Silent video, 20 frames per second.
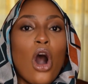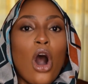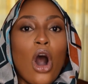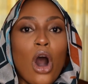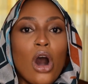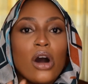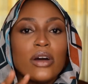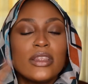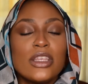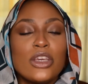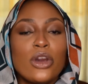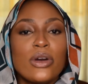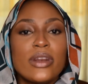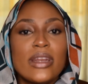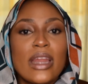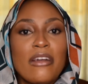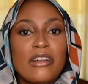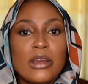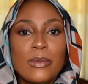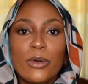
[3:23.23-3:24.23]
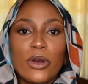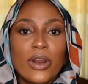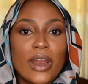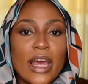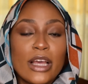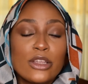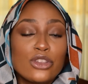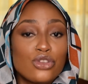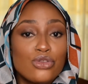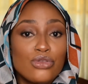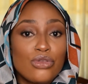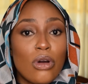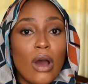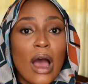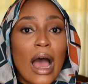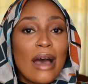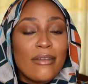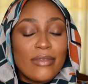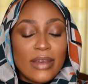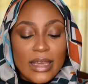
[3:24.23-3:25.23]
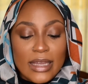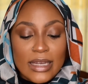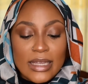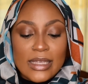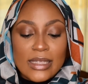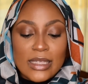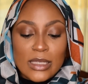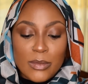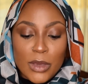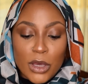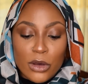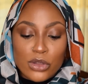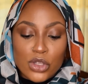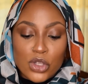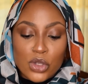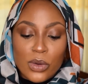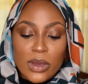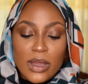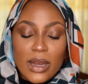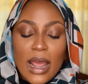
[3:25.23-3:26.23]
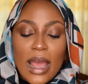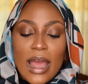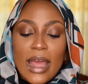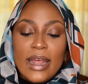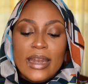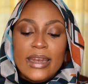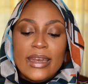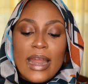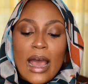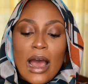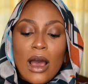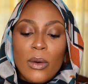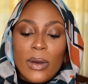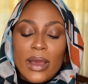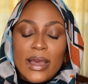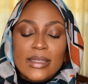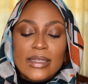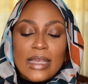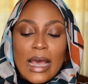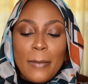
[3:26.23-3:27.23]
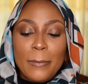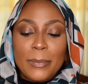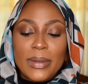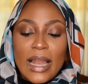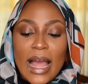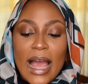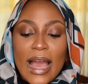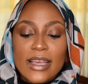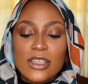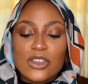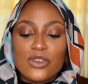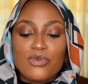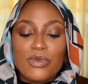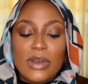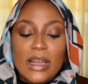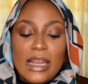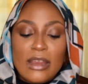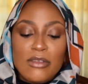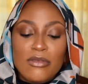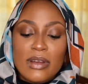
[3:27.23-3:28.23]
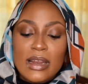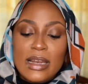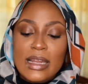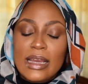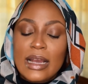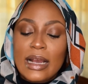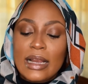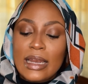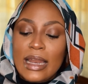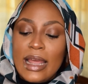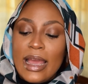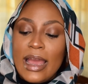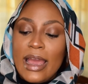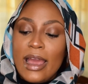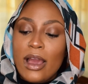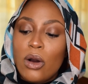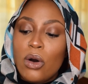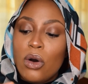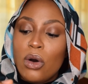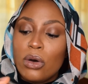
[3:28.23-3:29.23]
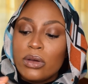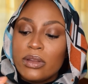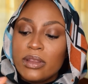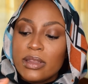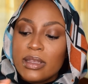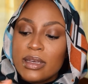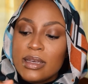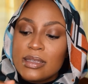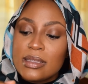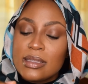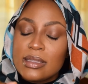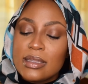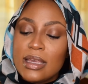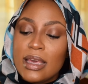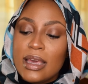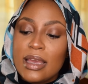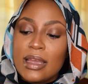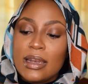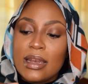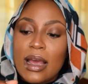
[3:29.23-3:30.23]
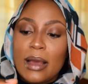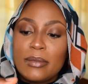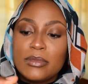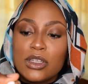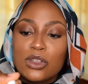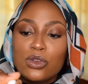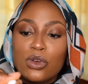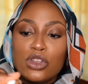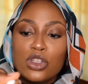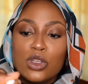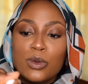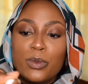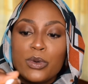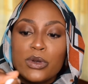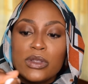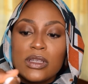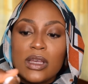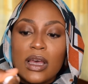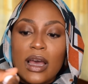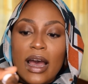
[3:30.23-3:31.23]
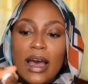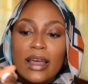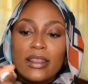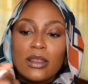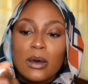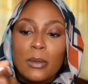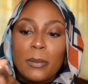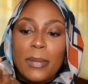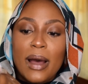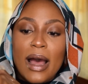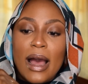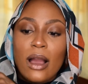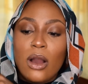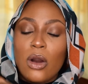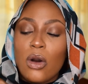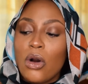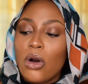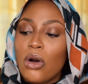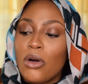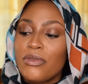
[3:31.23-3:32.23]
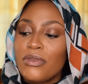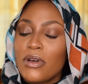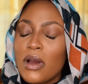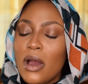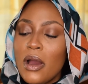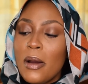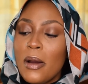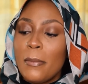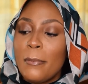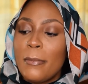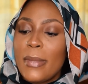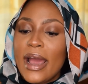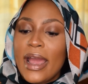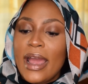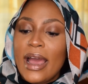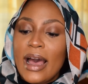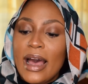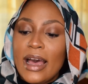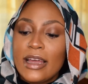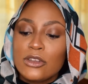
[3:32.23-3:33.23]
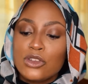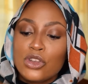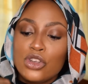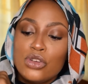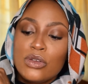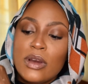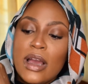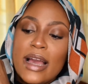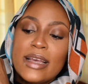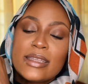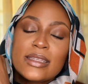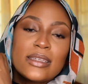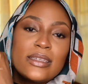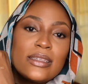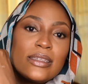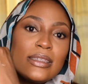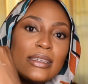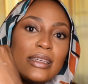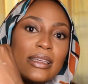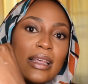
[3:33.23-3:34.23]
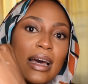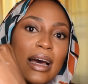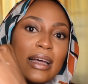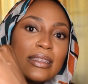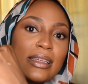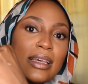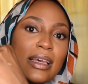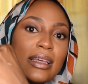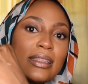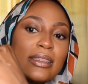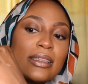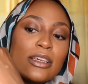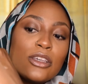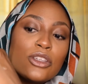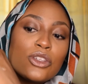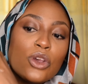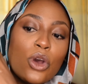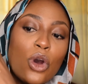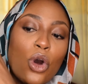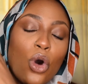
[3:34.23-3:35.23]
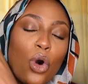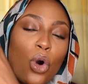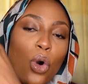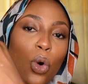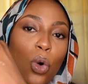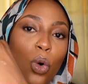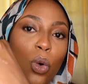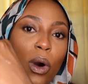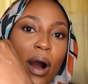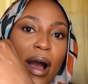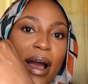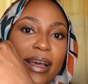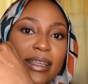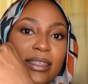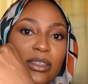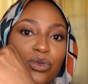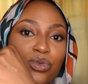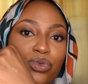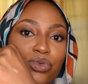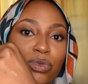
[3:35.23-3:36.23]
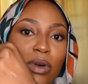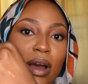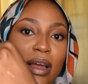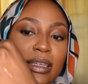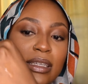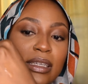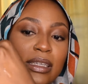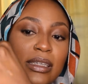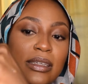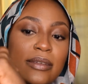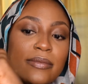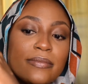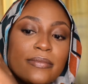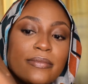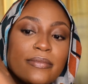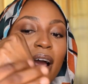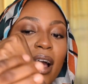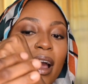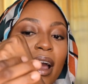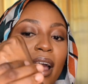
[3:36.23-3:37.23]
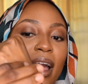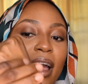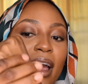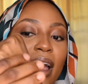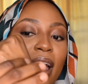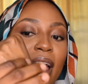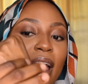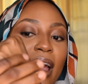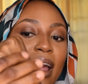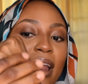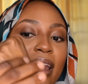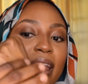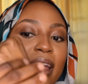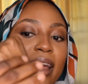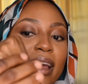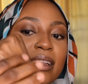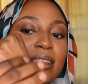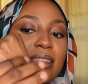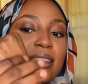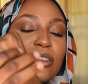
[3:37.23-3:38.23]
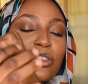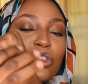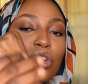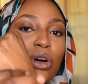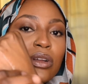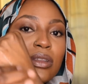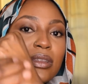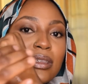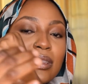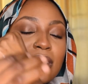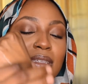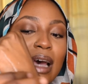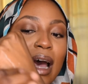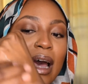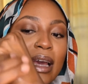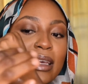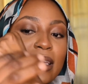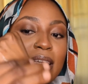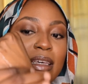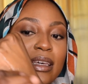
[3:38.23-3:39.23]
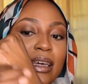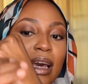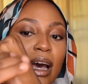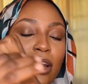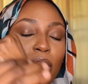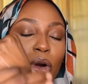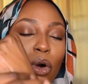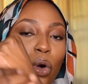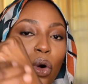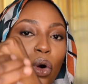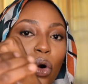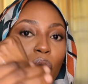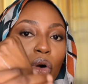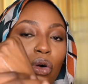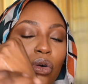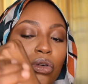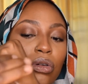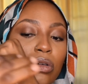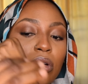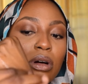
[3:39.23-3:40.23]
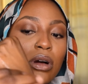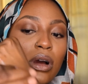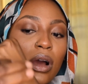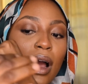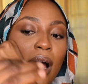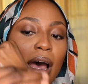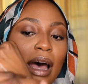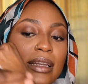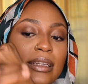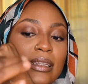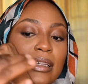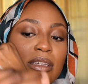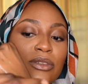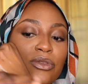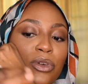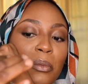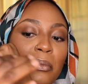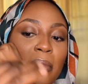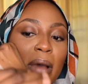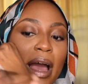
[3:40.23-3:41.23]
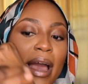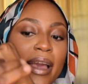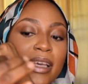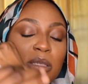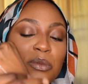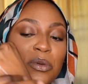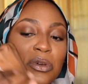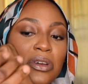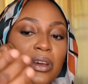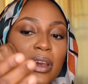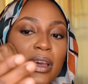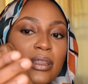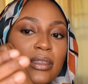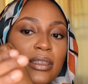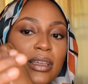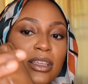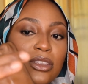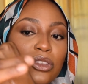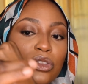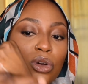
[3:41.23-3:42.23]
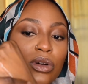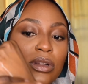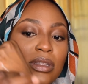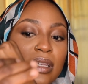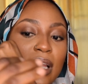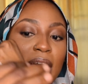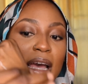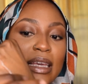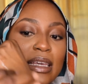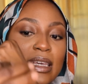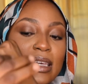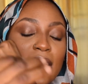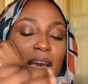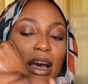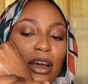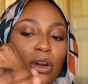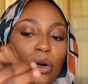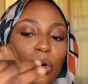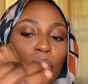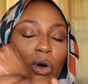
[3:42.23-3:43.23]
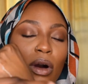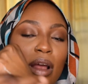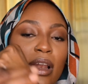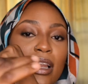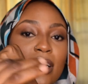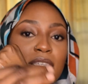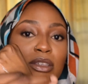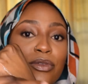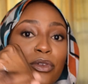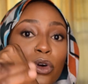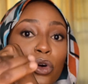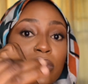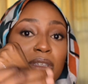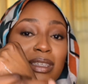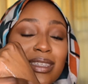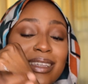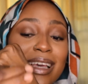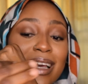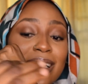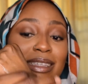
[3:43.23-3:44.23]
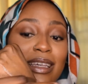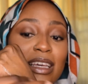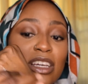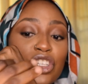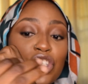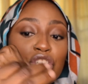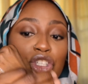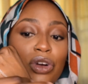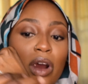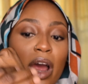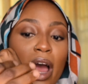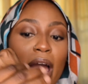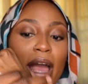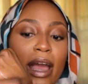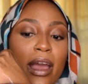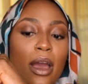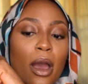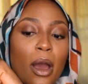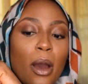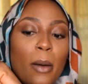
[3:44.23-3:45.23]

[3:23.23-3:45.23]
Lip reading: All The Ordinary products do not have any smell to it. Now it applies really, really clear on the skin. I'm just going to put it at the back of my hand so you guys can see that it is quite runny and it's not tacky at all. At least from my experience, it's not tacky at all, unless of course it's getting dry.